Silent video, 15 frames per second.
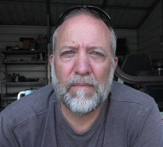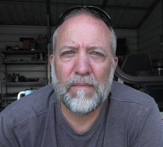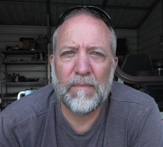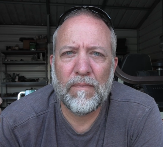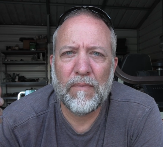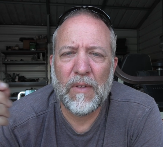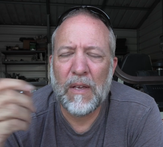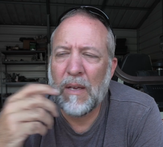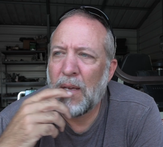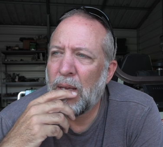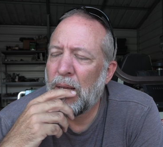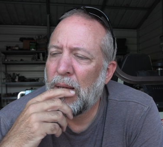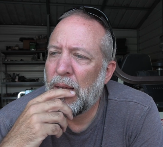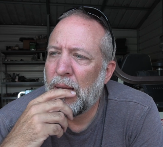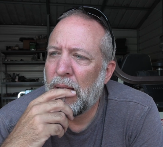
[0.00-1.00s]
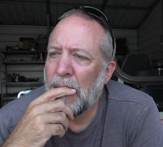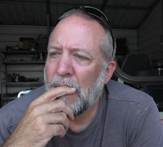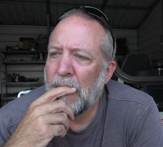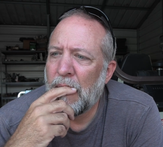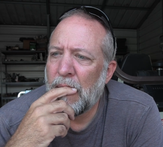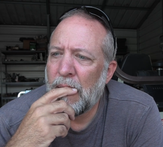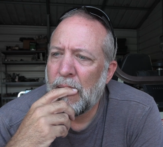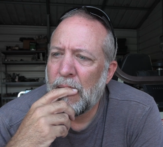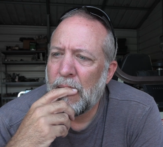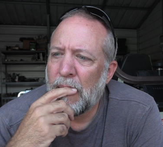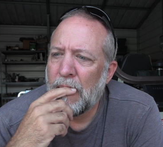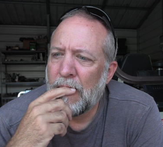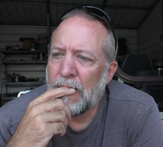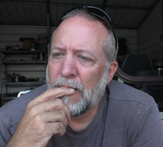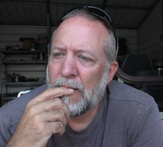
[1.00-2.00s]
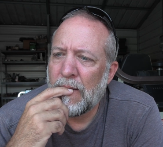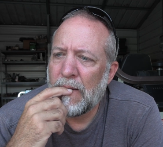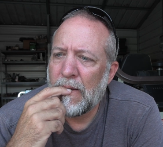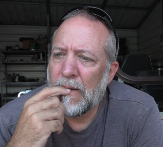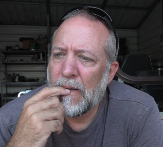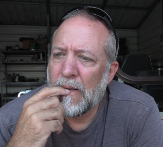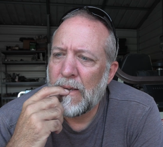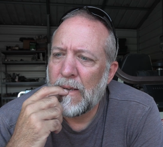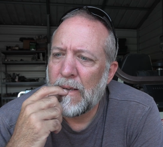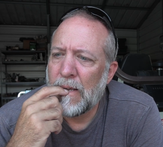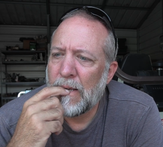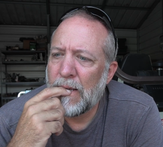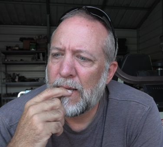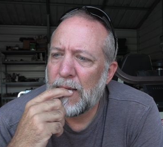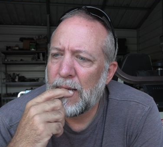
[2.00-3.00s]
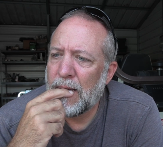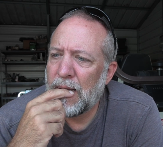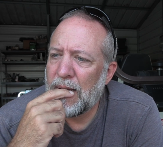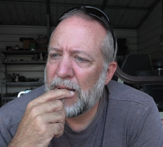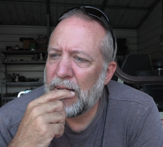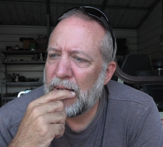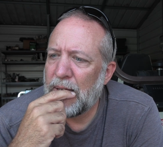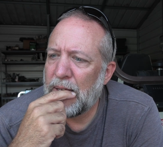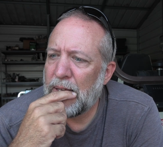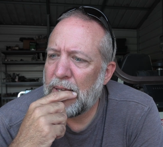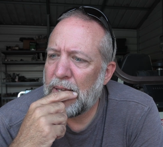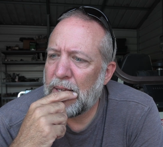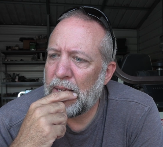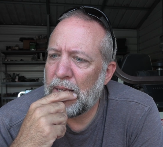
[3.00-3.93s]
Nothing is said.